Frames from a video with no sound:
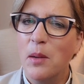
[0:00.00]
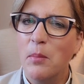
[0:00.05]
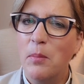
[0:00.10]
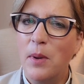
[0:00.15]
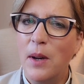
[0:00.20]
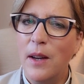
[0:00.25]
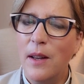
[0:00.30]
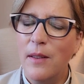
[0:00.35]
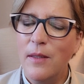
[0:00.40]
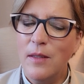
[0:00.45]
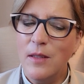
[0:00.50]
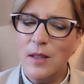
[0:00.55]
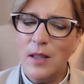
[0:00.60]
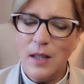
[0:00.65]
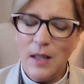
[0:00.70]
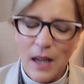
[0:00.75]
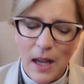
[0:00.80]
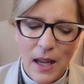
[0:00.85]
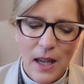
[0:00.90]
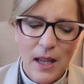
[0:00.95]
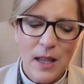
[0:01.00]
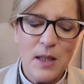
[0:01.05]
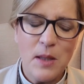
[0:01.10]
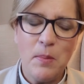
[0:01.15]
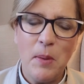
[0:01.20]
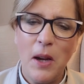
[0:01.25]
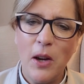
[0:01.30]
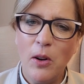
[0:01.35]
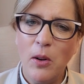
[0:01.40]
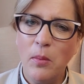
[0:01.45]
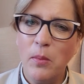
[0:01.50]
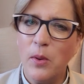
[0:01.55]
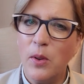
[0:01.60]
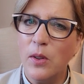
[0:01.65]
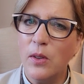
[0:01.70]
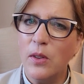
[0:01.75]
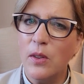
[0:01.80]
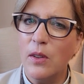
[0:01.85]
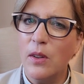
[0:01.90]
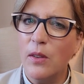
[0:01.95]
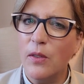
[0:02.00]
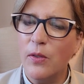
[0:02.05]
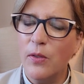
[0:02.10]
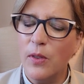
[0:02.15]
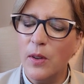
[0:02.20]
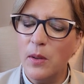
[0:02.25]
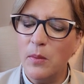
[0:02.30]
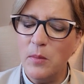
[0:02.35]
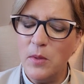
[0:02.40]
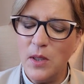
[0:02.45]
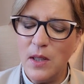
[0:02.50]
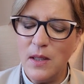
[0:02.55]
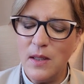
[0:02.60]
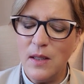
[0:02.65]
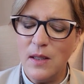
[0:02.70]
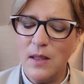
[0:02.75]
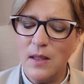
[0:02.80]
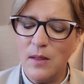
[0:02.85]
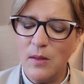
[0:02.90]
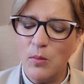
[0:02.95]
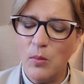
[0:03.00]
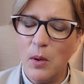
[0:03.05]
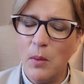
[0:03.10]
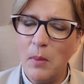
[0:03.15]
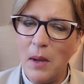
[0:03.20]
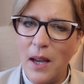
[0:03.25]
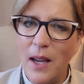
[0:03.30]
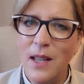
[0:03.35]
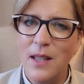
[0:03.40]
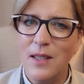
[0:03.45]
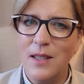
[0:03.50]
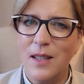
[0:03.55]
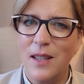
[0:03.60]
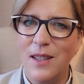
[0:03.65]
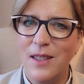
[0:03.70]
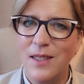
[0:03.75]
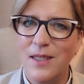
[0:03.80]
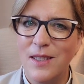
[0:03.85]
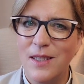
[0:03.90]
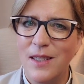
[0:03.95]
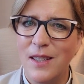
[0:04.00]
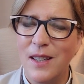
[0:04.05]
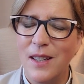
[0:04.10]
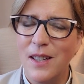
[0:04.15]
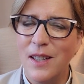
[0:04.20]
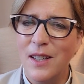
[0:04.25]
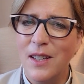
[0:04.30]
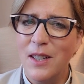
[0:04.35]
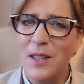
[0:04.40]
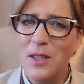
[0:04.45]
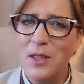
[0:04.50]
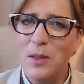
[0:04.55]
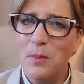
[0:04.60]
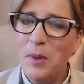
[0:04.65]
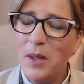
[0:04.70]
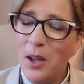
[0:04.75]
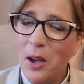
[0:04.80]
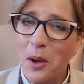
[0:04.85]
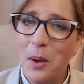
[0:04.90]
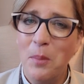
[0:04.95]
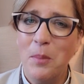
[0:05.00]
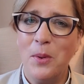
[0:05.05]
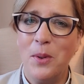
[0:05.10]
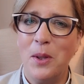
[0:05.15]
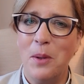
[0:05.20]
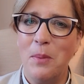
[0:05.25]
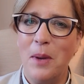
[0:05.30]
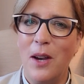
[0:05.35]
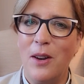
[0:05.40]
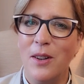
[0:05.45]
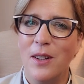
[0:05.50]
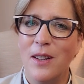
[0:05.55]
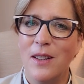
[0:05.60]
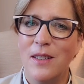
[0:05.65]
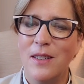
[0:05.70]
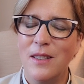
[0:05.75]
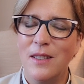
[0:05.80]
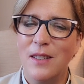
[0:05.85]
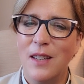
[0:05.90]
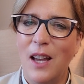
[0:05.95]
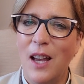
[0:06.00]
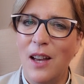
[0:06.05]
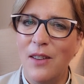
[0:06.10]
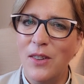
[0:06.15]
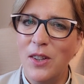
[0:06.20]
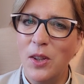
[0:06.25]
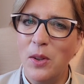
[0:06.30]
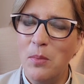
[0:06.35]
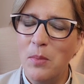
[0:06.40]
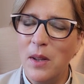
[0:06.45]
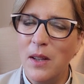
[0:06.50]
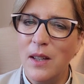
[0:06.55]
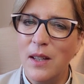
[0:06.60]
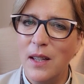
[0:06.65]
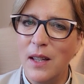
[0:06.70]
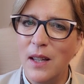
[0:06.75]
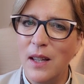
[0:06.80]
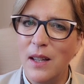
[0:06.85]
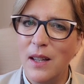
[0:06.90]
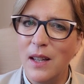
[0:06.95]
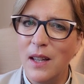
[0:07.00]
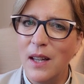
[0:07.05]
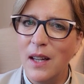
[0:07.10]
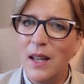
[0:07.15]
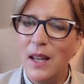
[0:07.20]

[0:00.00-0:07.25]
But today's parable from Jesus reminds us to be humble about it, to have a humility,